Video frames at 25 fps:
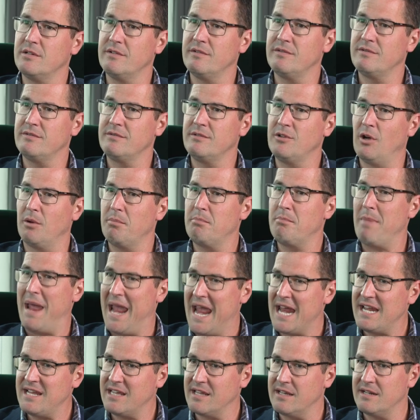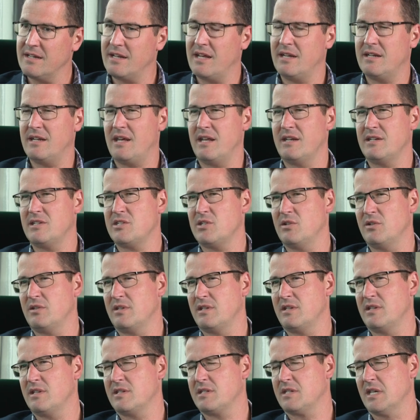of not banning it, and, and
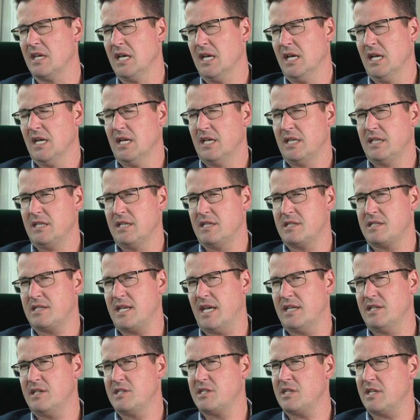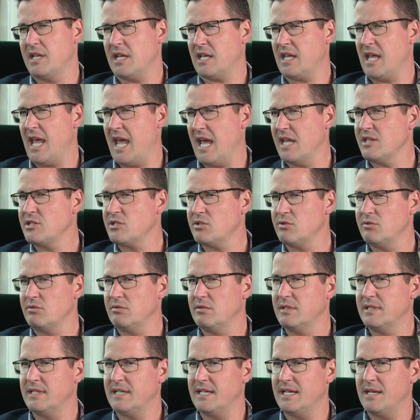certainly this this tendency to
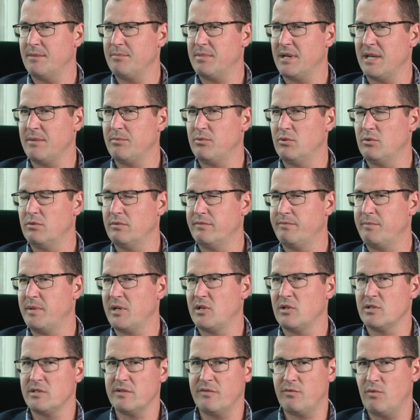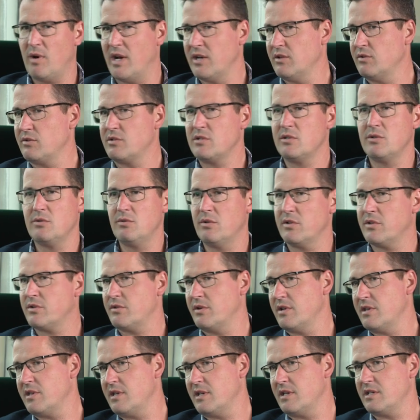cancel uh, people because of one or two or
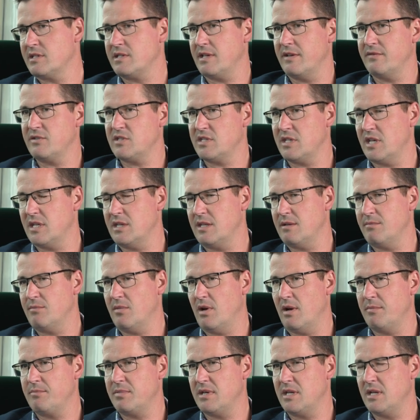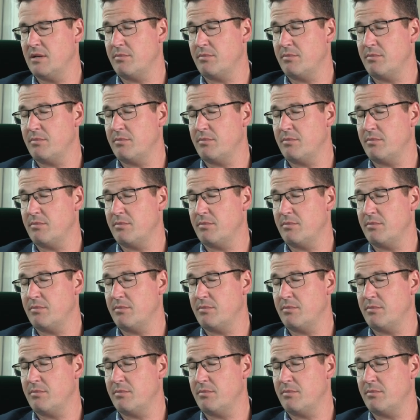three things they've said that might be